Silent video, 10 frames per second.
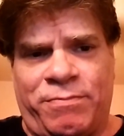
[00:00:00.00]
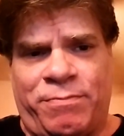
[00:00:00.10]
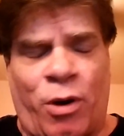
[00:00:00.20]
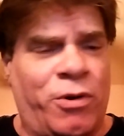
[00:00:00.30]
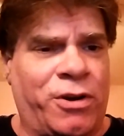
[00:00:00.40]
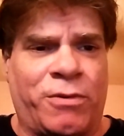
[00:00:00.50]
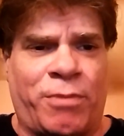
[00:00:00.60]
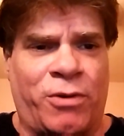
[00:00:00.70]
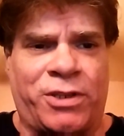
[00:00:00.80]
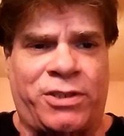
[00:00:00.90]
poker
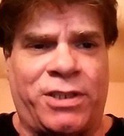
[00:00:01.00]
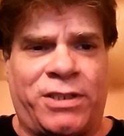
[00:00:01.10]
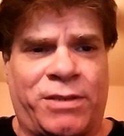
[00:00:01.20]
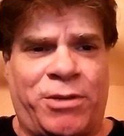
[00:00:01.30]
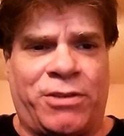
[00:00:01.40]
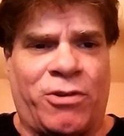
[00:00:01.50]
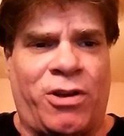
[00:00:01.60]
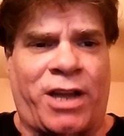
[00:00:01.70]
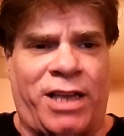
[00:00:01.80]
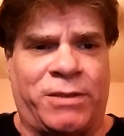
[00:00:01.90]
bonuses. I mean, there are
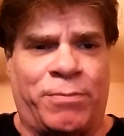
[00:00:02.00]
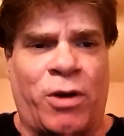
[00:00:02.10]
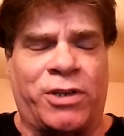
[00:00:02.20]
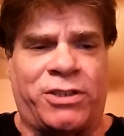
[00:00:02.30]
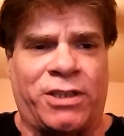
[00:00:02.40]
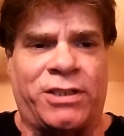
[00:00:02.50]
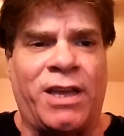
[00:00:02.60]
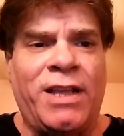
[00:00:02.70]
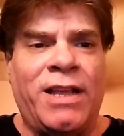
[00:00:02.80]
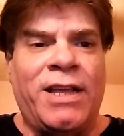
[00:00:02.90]
all kinds of bonuses,
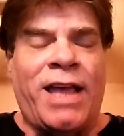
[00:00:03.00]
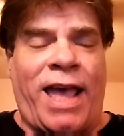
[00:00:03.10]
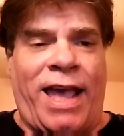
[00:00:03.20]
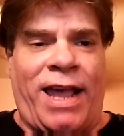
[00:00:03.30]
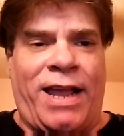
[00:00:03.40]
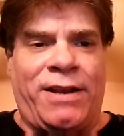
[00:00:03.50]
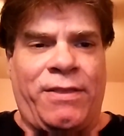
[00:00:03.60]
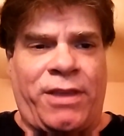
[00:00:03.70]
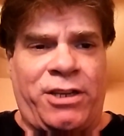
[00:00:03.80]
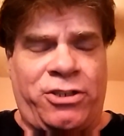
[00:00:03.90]
and
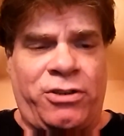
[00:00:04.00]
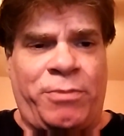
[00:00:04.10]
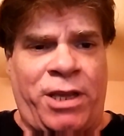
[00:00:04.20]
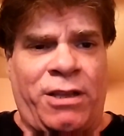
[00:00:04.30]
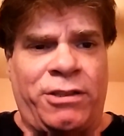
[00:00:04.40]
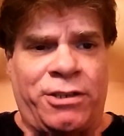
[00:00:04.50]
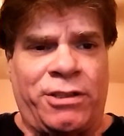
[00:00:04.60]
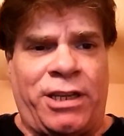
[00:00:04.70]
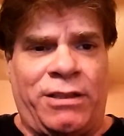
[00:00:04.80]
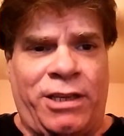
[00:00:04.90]
they should be
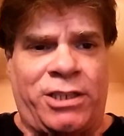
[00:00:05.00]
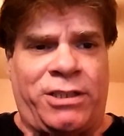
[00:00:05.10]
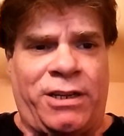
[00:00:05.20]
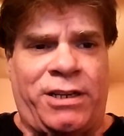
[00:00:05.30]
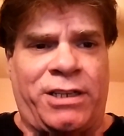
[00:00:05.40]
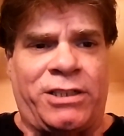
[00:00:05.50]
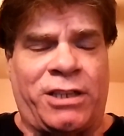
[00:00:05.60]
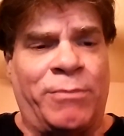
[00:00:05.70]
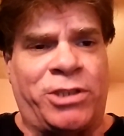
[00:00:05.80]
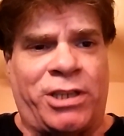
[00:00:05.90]
clearly listed in
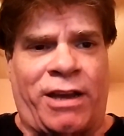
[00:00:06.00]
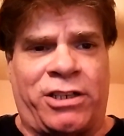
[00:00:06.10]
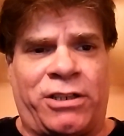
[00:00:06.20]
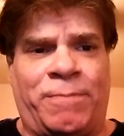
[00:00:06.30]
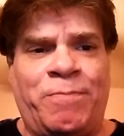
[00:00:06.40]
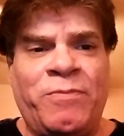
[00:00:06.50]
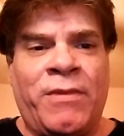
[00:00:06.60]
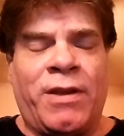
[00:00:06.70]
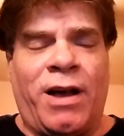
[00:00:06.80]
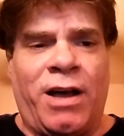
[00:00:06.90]
some section
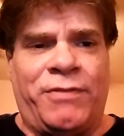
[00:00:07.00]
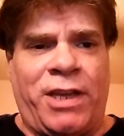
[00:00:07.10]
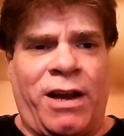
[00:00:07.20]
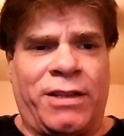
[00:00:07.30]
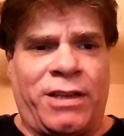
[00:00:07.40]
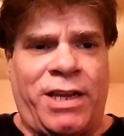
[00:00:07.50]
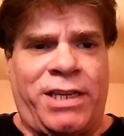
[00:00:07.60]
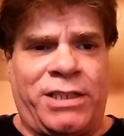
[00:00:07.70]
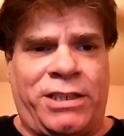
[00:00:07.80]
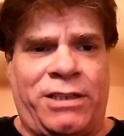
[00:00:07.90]
of the online
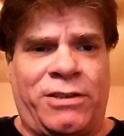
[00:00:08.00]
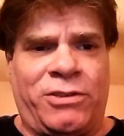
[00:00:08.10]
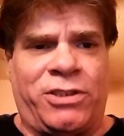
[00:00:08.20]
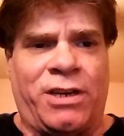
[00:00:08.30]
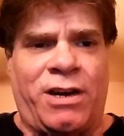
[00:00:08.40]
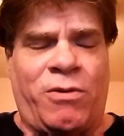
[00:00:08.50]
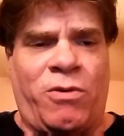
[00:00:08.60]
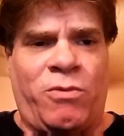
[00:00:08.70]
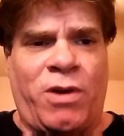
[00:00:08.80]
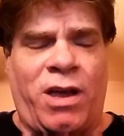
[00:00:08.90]
casino's
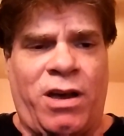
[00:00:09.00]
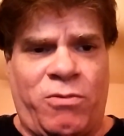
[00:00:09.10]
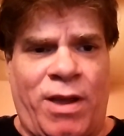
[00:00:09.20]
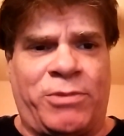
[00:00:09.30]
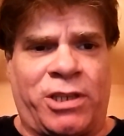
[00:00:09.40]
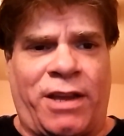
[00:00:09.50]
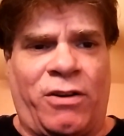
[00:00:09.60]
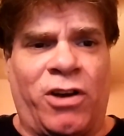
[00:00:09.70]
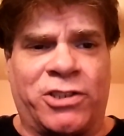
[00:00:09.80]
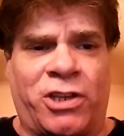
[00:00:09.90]

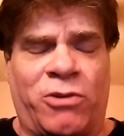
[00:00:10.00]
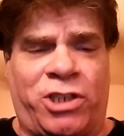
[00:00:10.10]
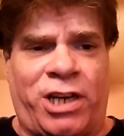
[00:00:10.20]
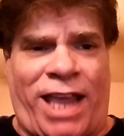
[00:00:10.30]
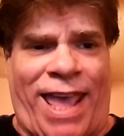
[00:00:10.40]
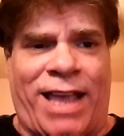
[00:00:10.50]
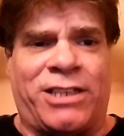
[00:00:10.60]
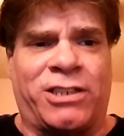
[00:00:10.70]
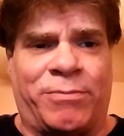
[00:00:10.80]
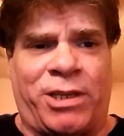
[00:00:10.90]
website. Also should add
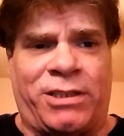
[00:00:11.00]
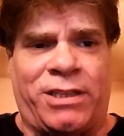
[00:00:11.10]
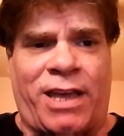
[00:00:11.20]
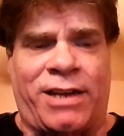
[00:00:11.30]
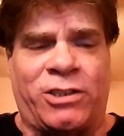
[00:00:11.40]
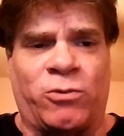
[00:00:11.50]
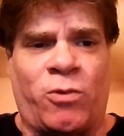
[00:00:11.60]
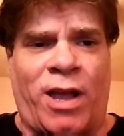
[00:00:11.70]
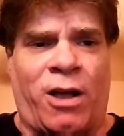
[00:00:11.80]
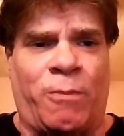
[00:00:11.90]
something to that as
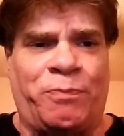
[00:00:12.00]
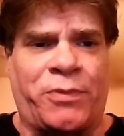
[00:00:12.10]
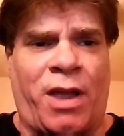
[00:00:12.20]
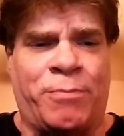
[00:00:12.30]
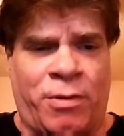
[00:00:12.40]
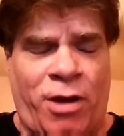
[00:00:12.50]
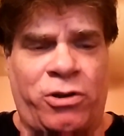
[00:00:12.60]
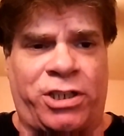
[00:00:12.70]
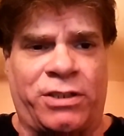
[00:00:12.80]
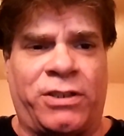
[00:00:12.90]
well,
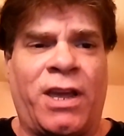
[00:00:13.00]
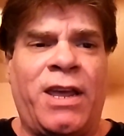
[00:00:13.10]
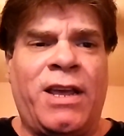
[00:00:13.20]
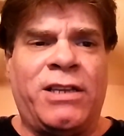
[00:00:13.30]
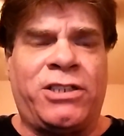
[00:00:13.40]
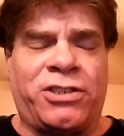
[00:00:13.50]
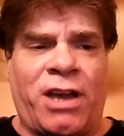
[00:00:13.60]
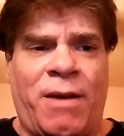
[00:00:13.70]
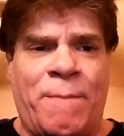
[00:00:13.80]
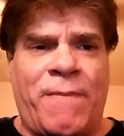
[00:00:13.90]
promotions.
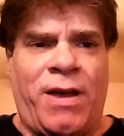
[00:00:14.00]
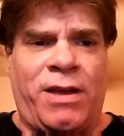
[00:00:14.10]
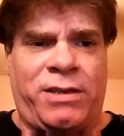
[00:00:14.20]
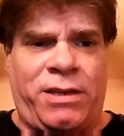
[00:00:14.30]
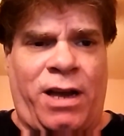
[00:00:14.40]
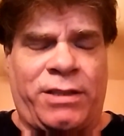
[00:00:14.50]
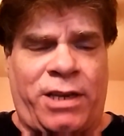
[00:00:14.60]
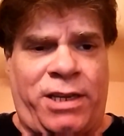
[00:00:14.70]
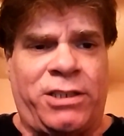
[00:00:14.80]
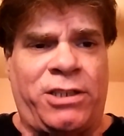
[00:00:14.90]
Some
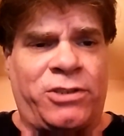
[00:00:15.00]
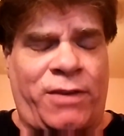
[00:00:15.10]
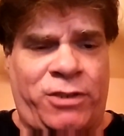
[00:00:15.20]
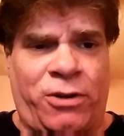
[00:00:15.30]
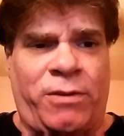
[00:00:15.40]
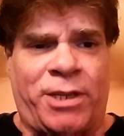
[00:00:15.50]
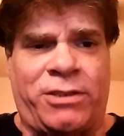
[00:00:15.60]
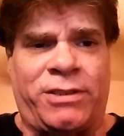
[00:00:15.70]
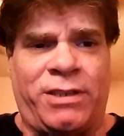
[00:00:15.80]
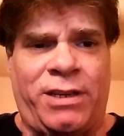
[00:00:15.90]
online casinos have
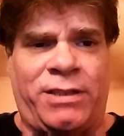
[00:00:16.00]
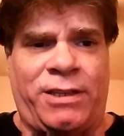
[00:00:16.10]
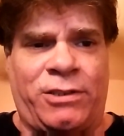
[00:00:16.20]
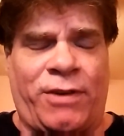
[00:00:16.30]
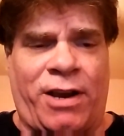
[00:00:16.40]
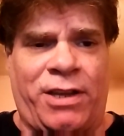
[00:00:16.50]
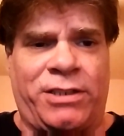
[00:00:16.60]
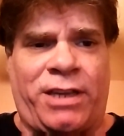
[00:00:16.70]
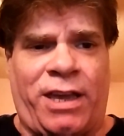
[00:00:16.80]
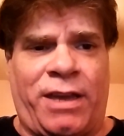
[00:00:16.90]
tournaments in these
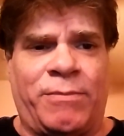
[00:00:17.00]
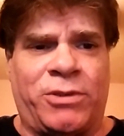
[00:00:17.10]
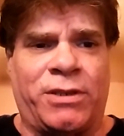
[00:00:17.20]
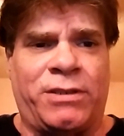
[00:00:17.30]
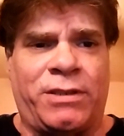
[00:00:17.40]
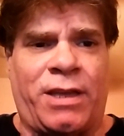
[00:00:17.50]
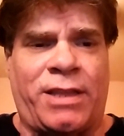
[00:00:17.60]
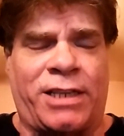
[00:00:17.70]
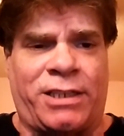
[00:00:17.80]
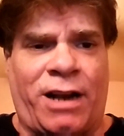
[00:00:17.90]
various games,
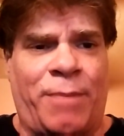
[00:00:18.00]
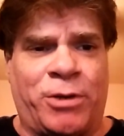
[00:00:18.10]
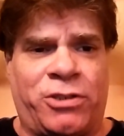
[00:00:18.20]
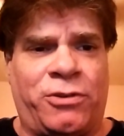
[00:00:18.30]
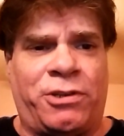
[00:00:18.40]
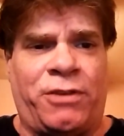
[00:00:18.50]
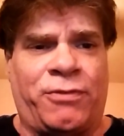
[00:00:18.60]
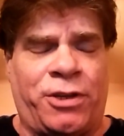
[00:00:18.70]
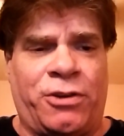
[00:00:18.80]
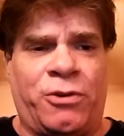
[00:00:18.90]
and that's an opportunity
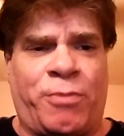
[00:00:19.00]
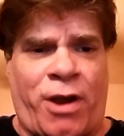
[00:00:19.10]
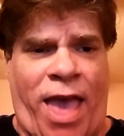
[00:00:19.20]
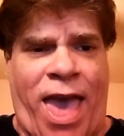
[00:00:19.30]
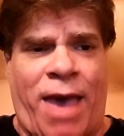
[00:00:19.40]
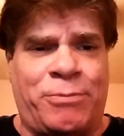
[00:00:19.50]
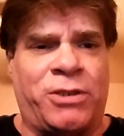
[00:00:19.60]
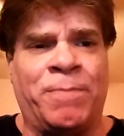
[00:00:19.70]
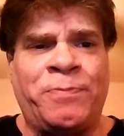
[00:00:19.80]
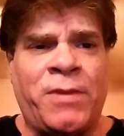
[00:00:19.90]
for you
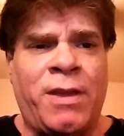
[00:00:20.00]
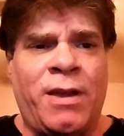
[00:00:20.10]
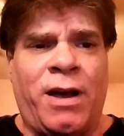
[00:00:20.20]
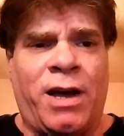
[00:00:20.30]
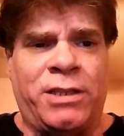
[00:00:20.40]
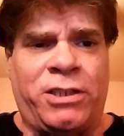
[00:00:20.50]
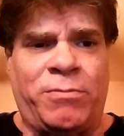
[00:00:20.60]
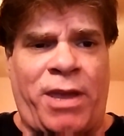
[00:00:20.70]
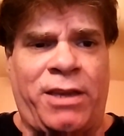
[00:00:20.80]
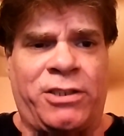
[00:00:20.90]
perhaps to
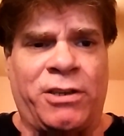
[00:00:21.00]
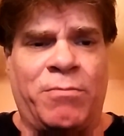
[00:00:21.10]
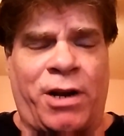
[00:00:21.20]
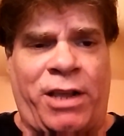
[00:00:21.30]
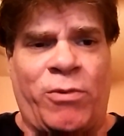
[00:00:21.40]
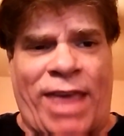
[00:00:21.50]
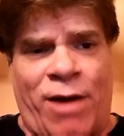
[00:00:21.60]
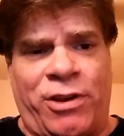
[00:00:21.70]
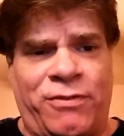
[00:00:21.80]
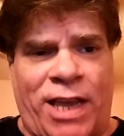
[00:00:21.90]
make some money
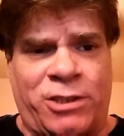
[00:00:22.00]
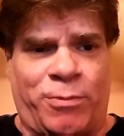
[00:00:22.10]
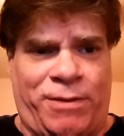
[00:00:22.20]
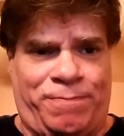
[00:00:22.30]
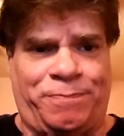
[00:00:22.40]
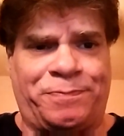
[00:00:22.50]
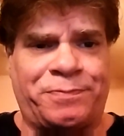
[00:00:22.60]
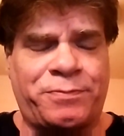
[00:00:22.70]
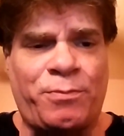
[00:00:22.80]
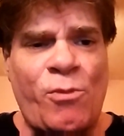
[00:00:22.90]
without investment
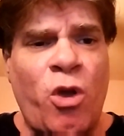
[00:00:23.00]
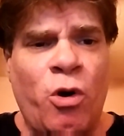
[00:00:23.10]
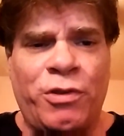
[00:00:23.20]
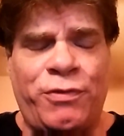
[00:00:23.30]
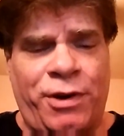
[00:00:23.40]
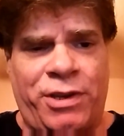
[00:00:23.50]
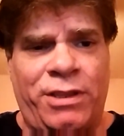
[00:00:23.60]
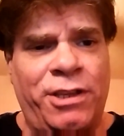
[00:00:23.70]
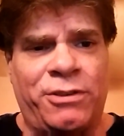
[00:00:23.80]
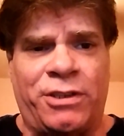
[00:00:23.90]
or with very
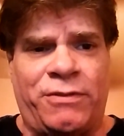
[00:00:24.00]
little